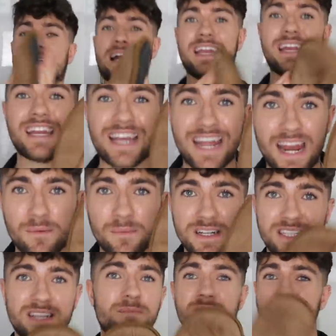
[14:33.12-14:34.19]
I need to get out my
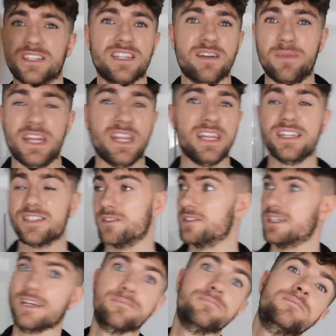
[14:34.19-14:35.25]
slippers because I've been in these all
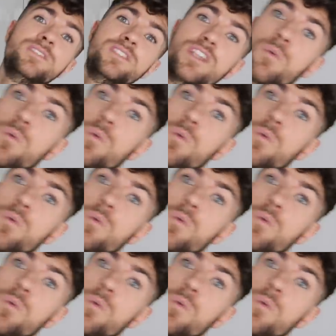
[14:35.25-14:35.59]
day. To